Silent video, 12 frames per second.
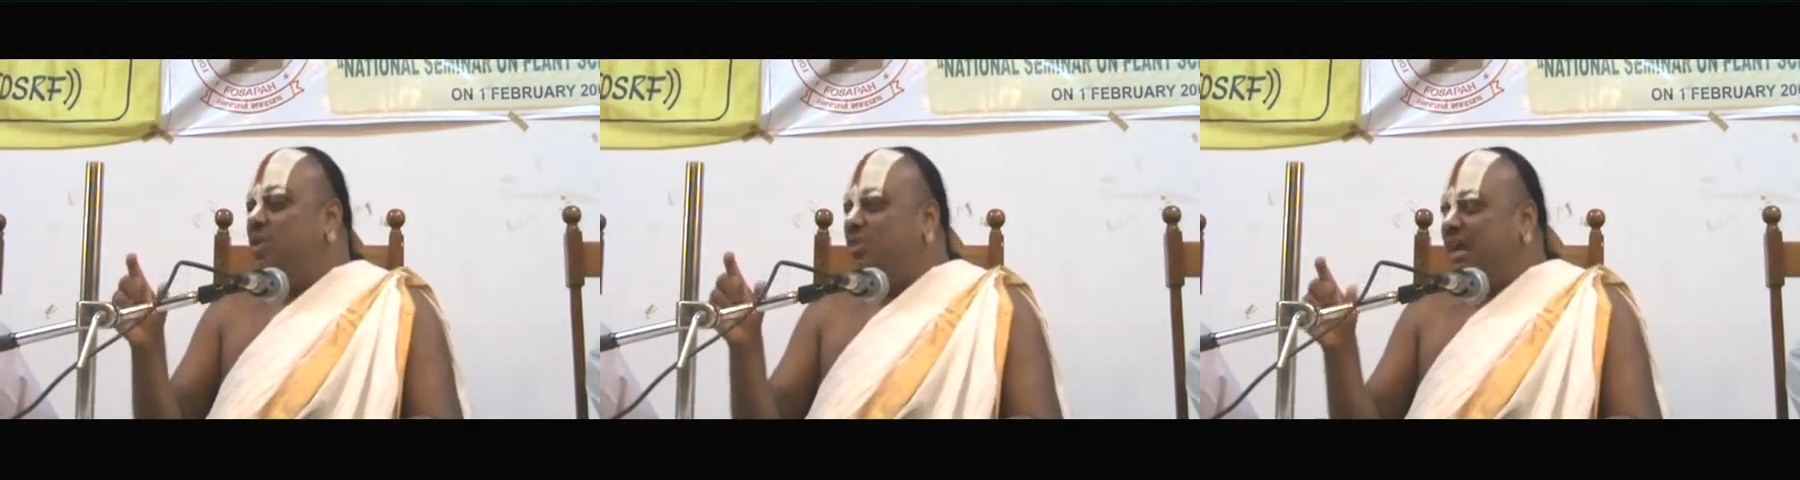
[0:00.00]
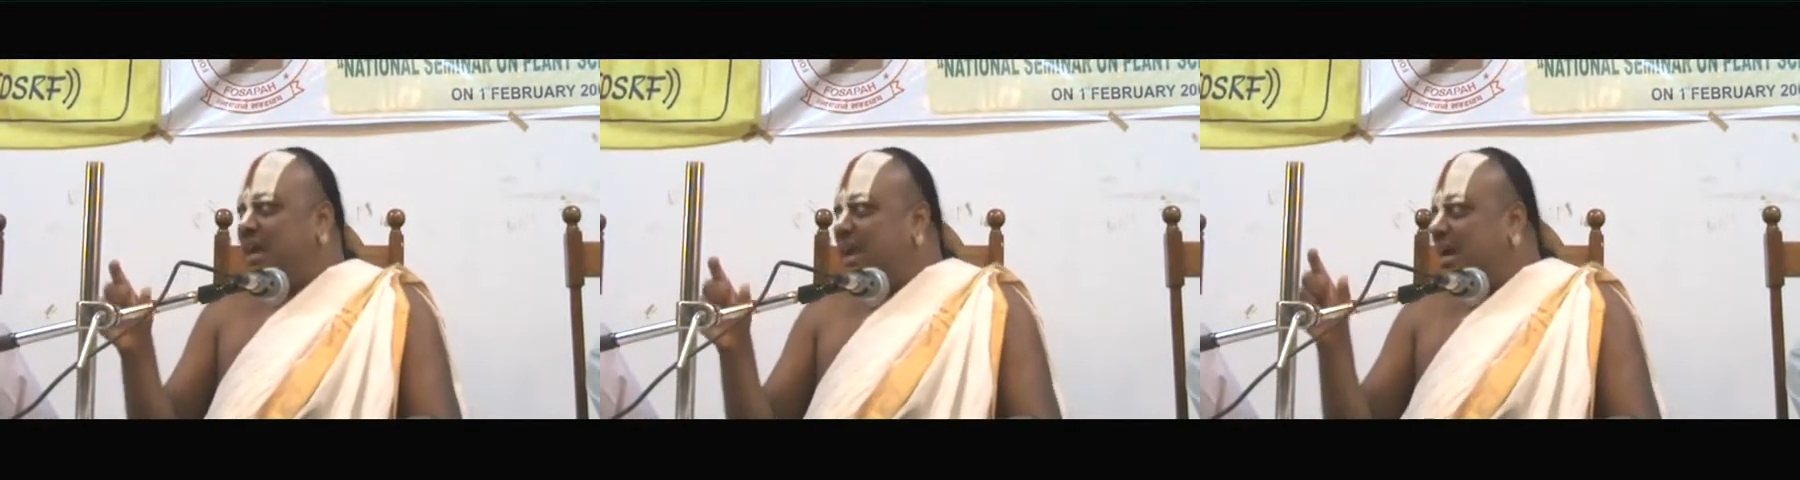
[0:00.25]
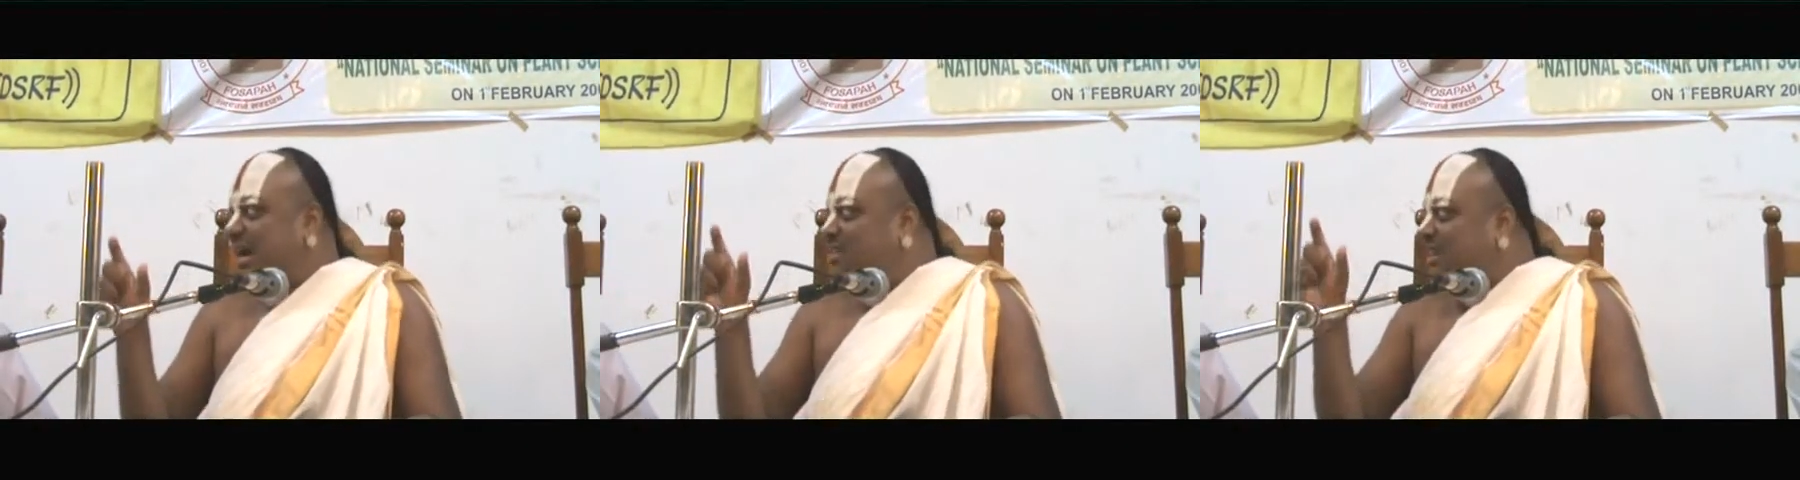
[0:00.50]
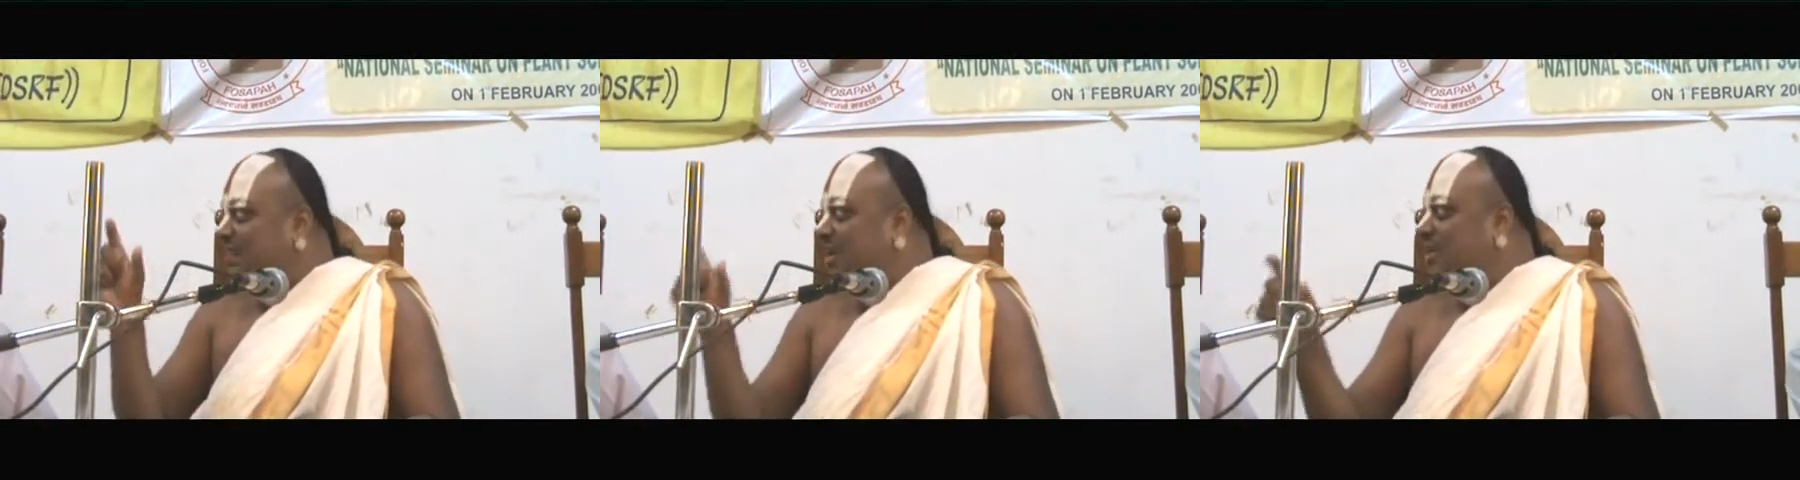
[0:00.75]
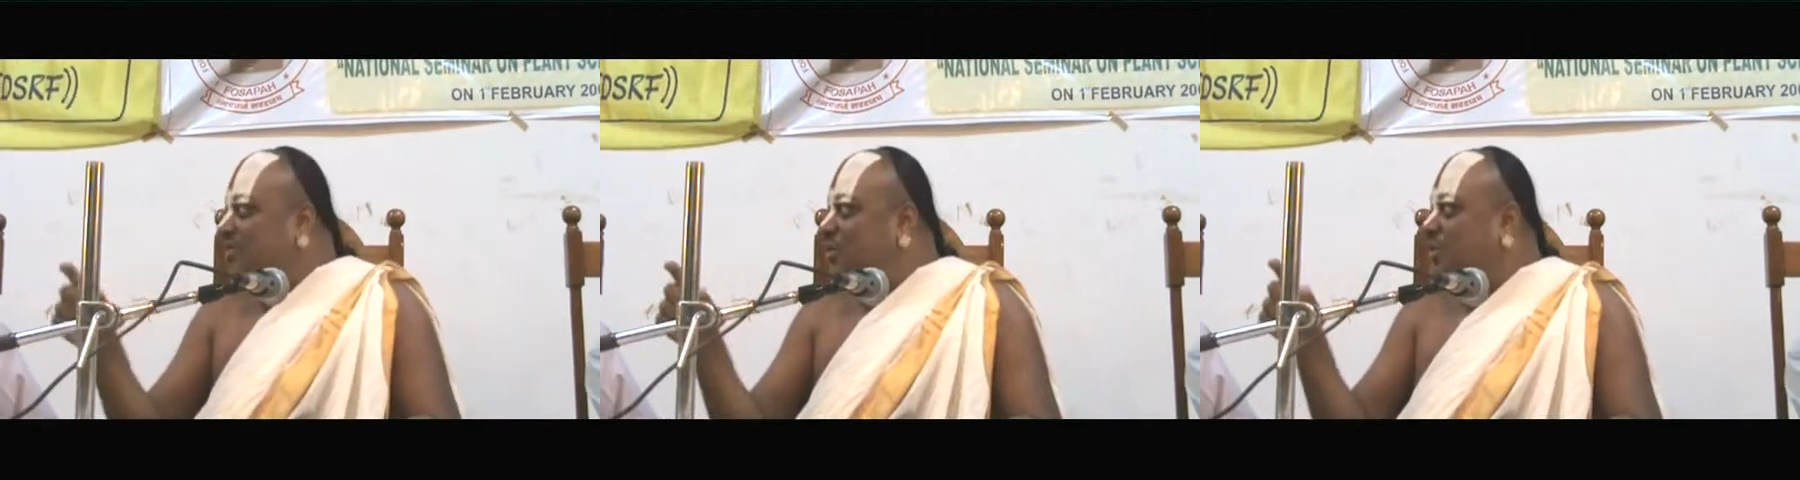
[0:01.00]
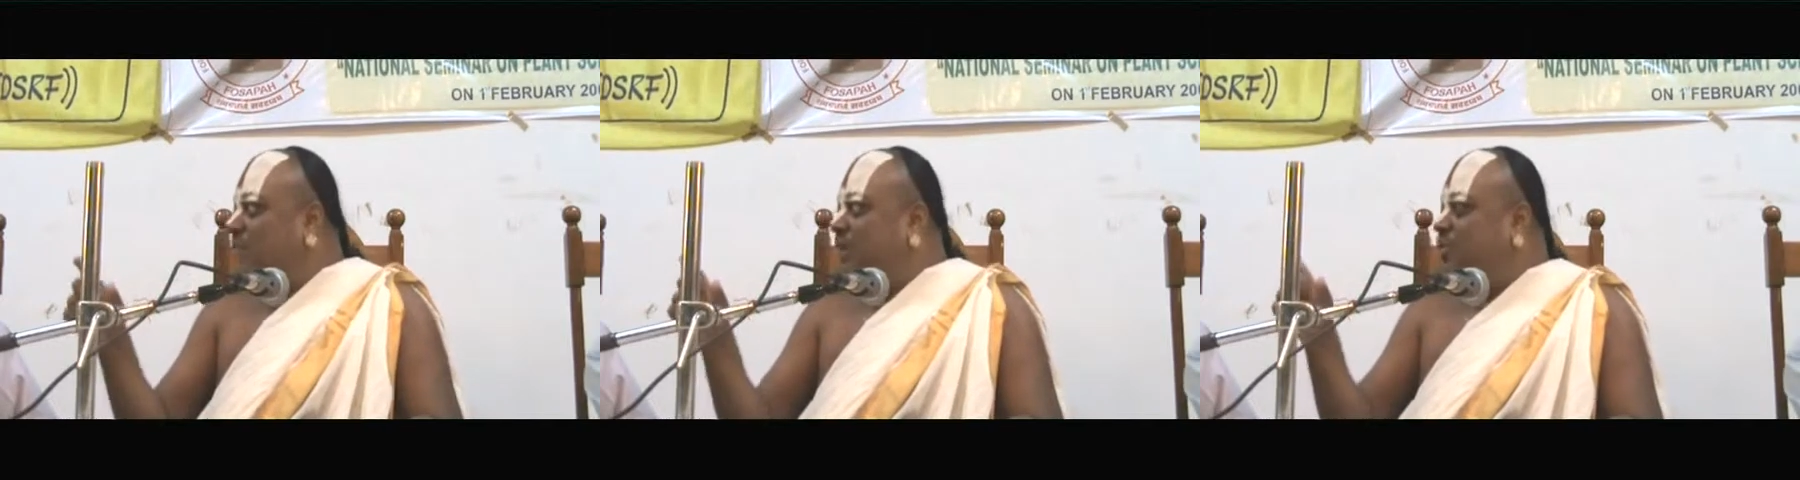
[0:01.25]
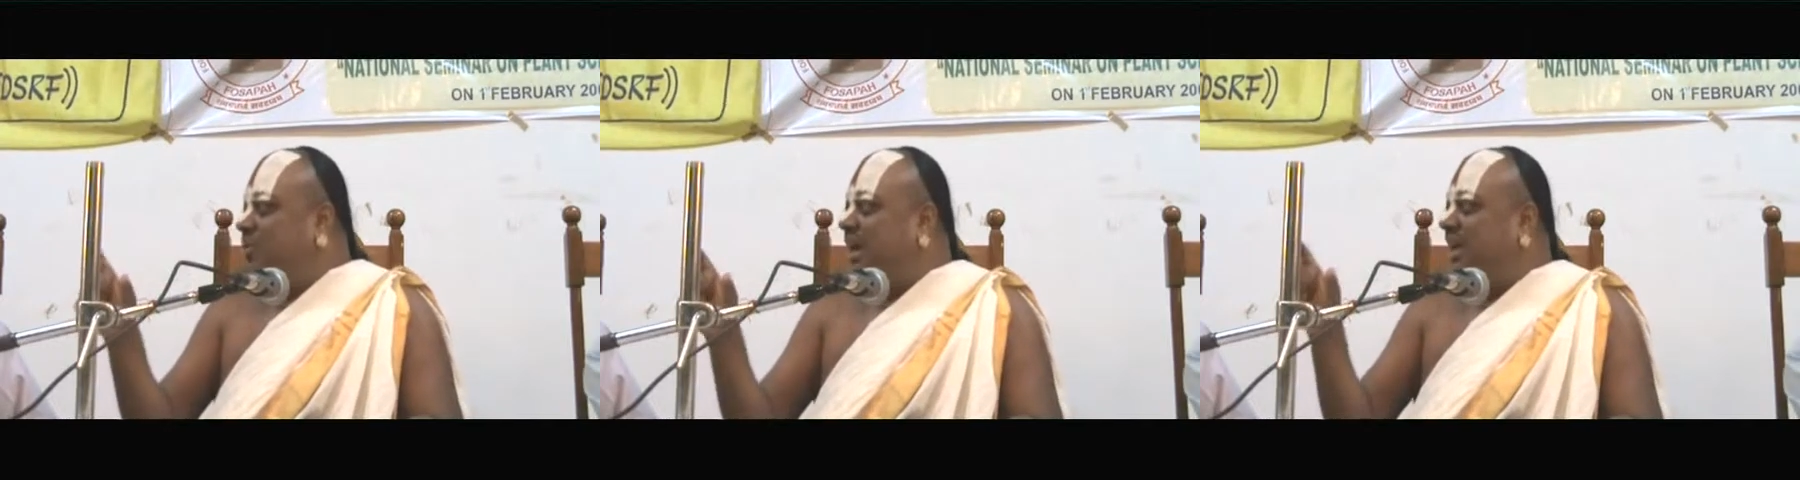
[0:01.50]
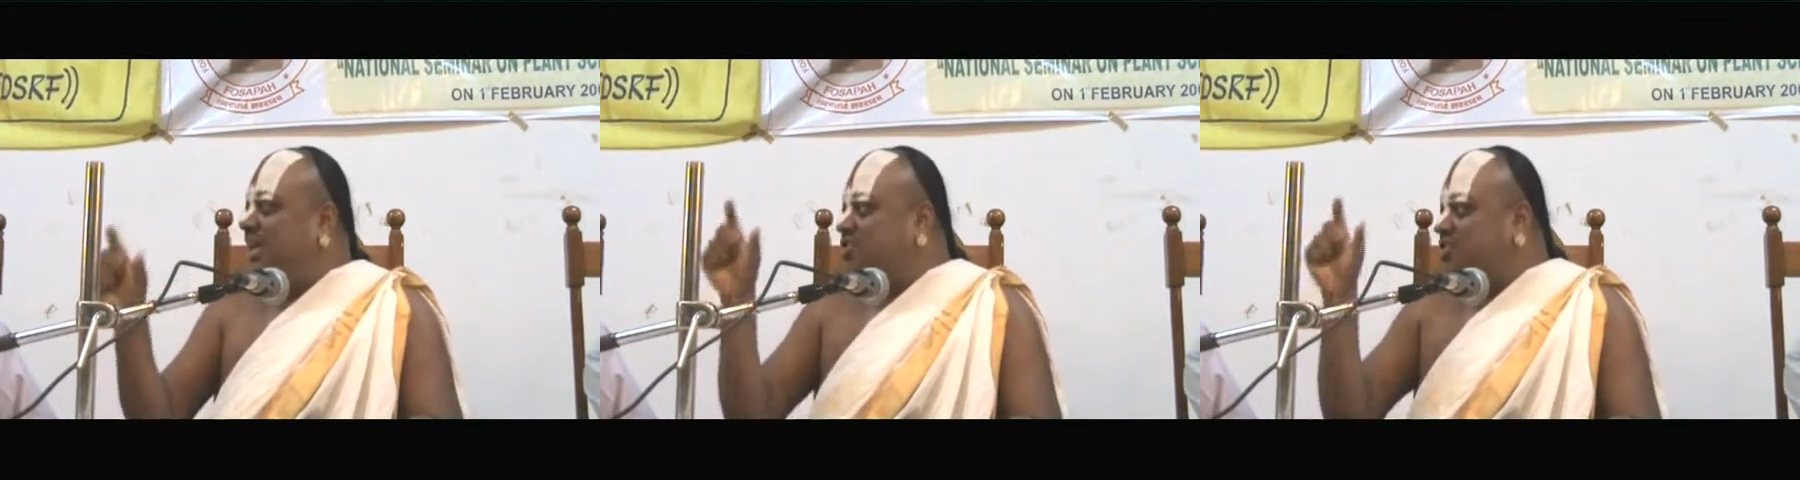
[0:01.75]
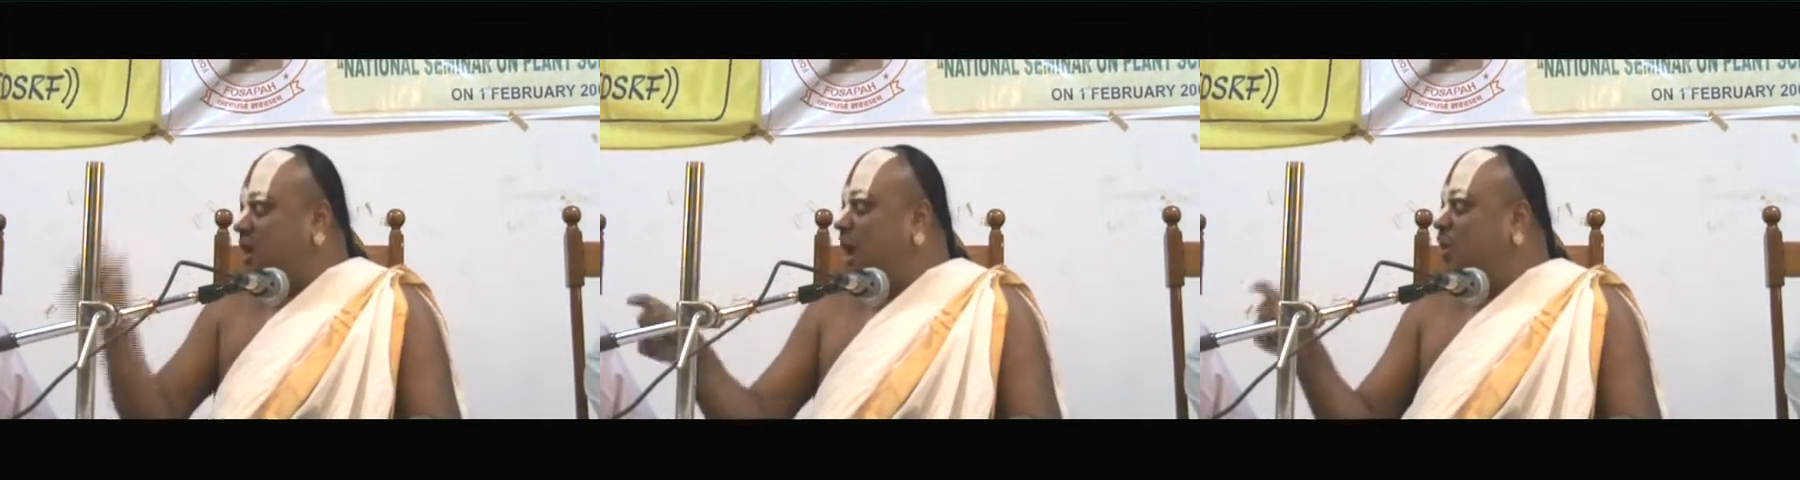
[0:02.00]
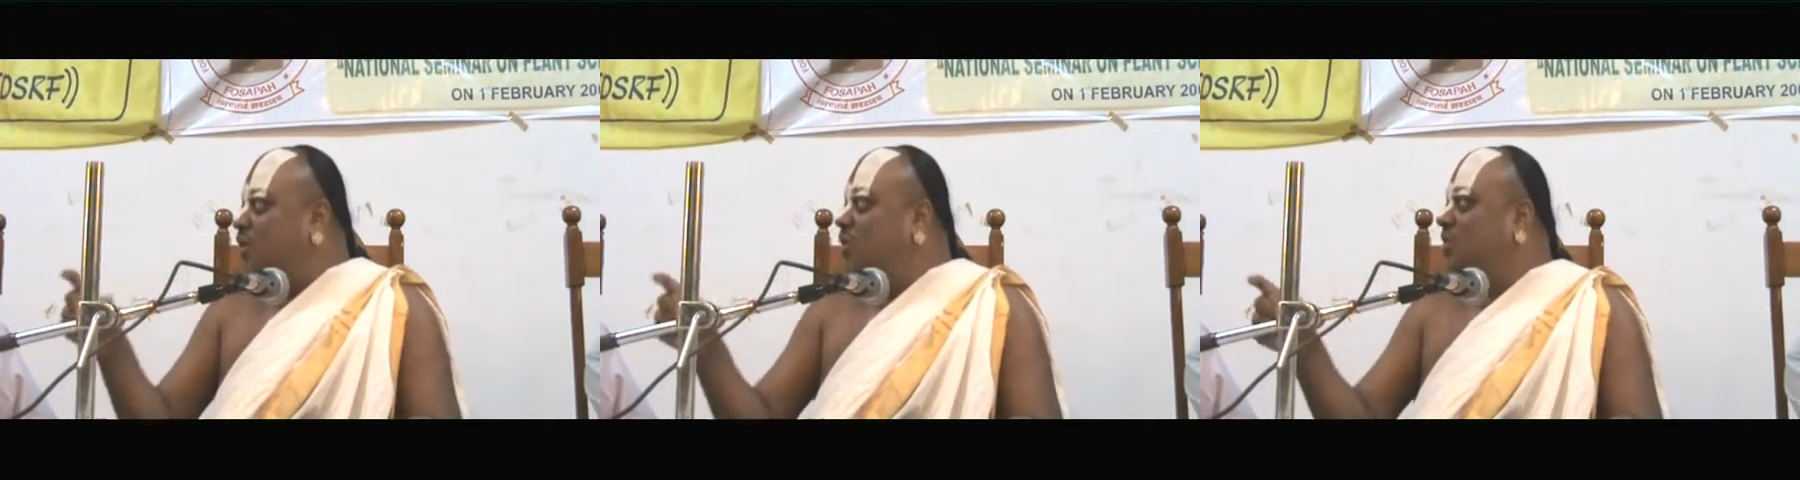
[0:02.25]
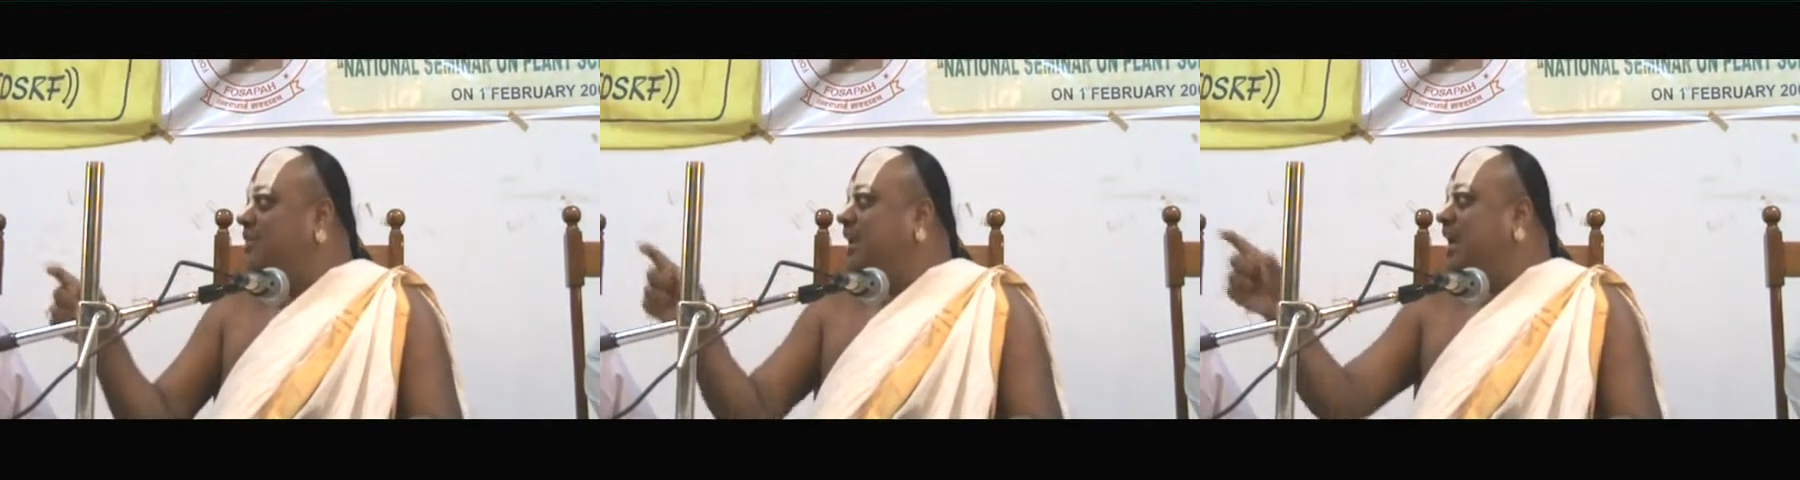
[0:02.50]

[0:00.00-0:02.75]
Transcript: when you take a conservative look, when you take a strong look,